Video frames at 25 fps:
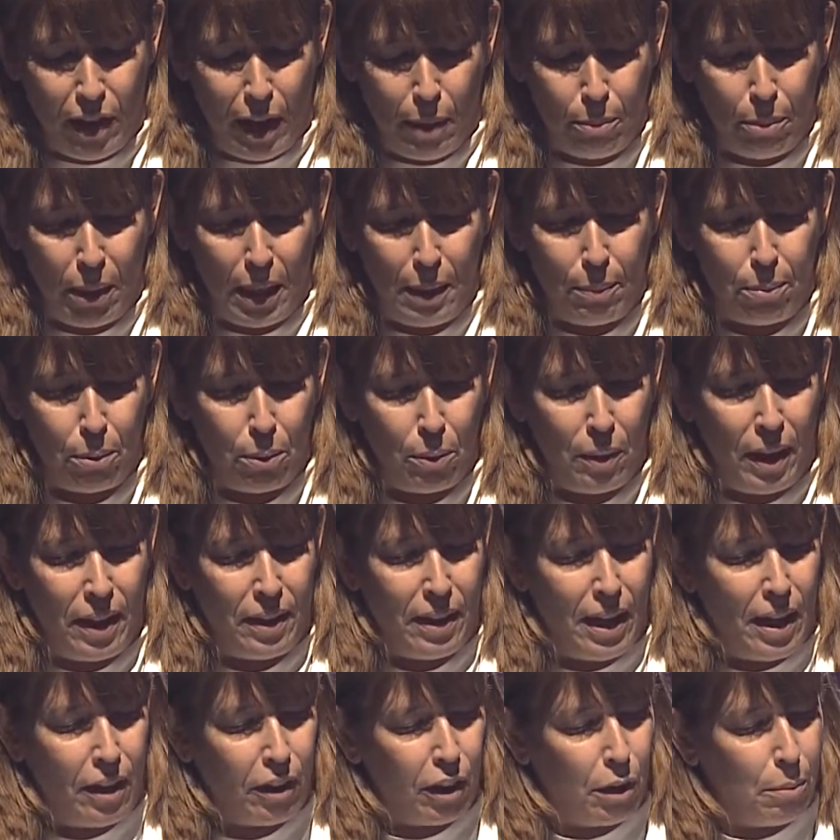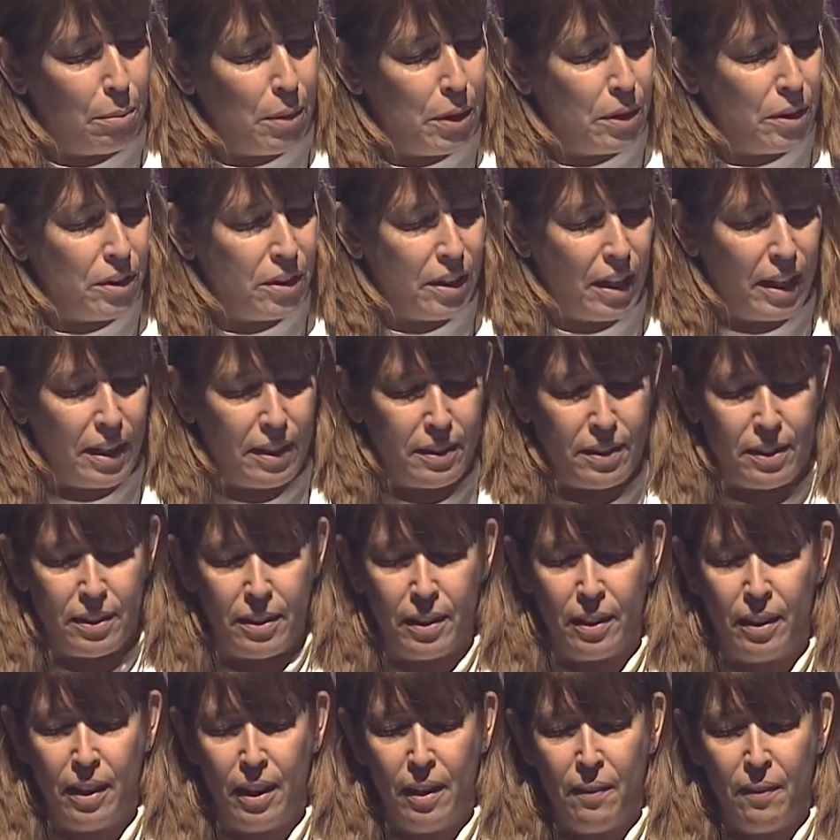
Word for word: our people and our communities.